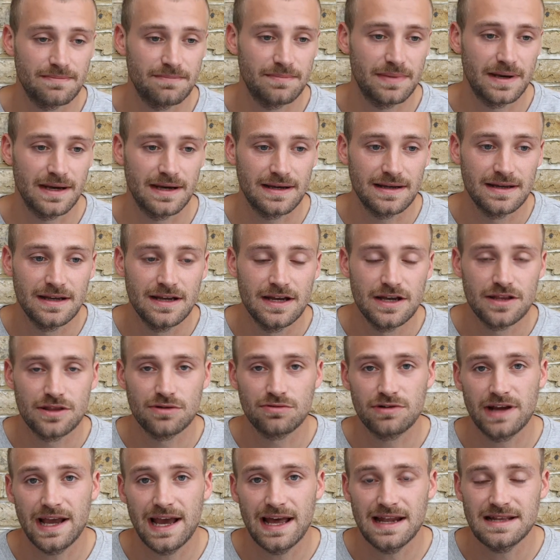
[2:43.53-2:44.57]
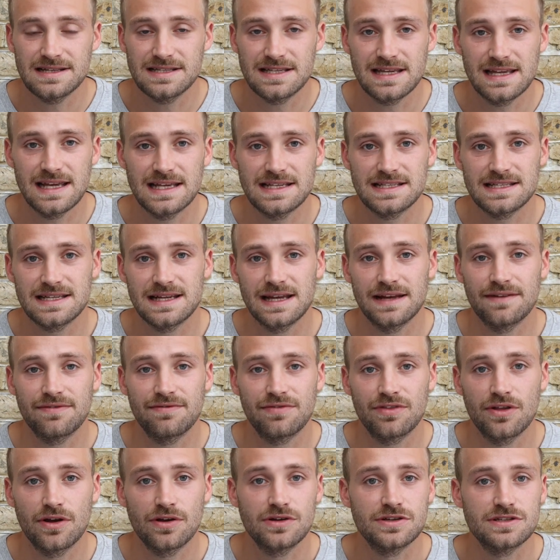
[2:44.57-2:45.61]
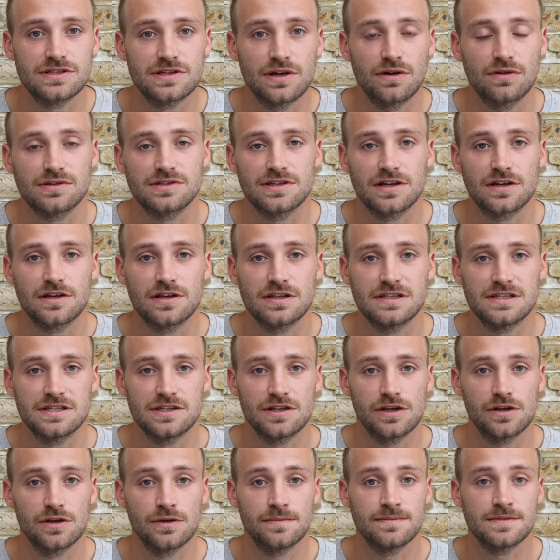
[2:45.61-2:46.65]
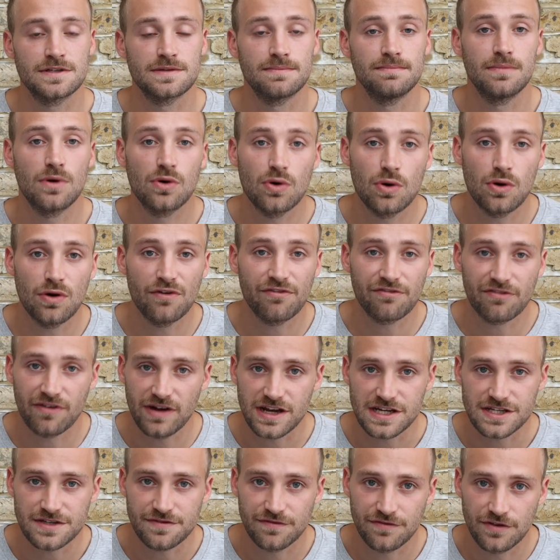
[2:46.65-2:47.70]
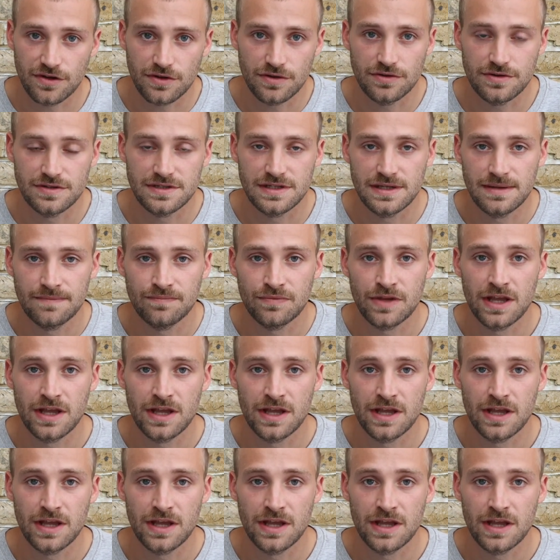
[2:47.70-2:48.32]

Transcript: but the reality is if those dogs had consumed more fresh food,